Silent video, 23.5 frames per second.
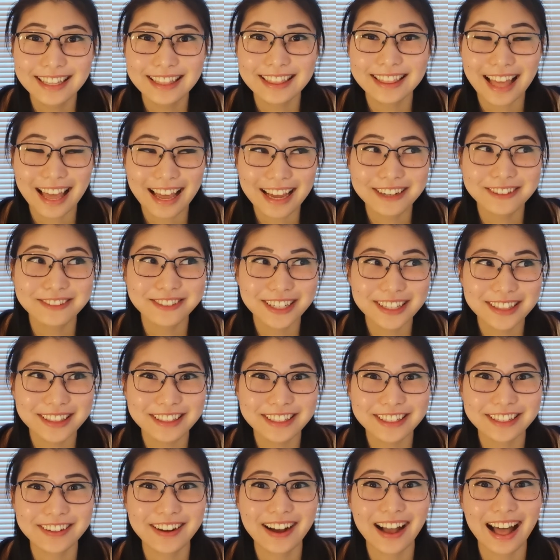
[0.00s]
That
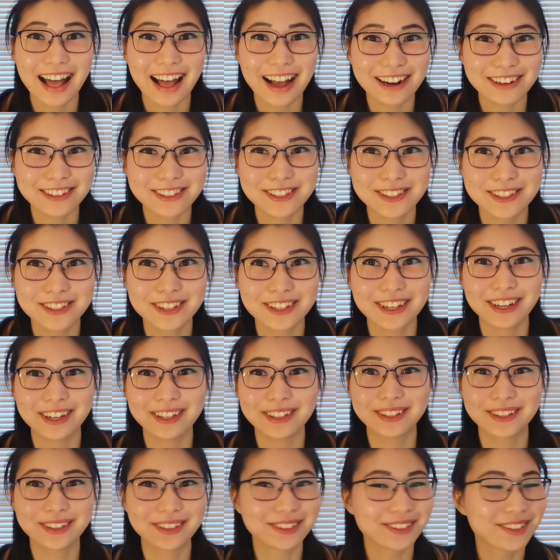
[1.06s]
rundown actually took a
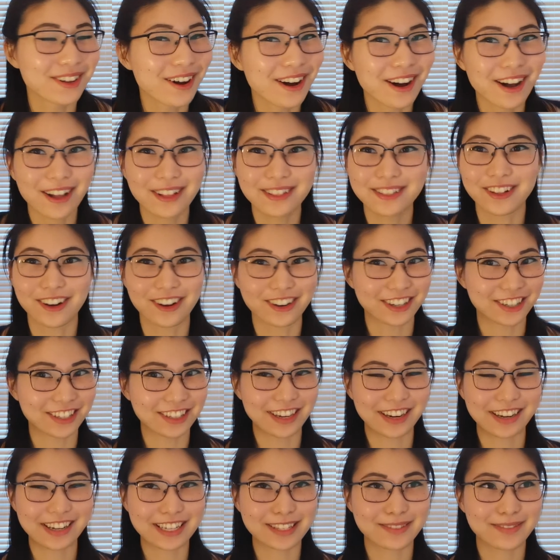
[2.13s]
lot longer than
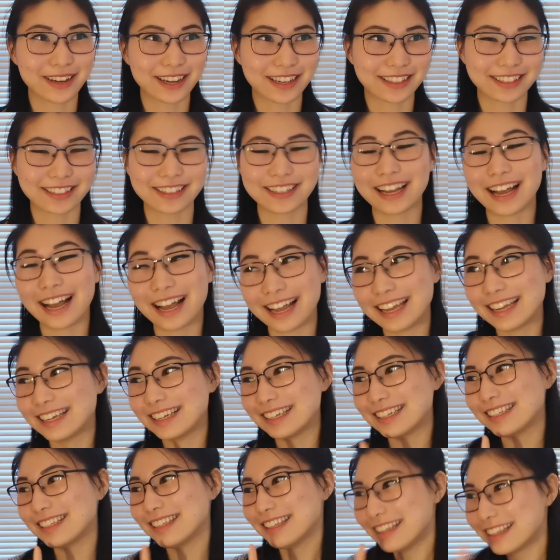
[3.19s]
I expected.
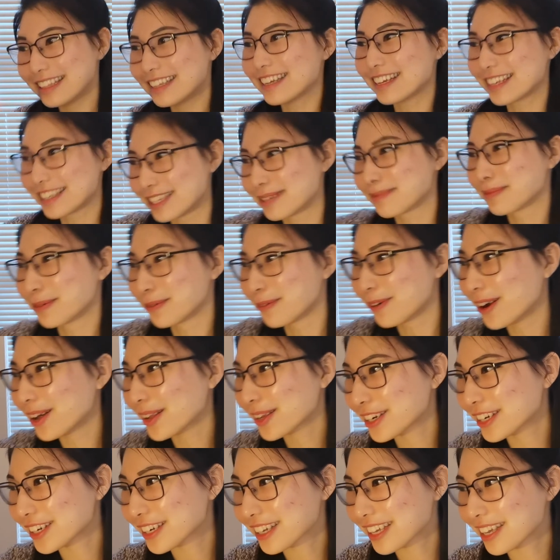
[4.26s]
I need a sip of
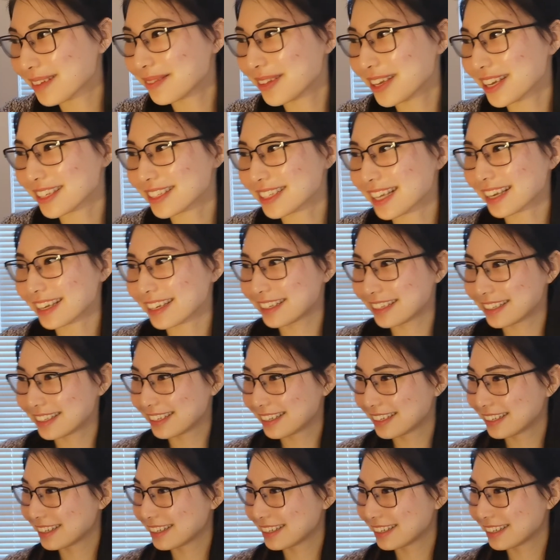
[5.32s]
water. Give me a second.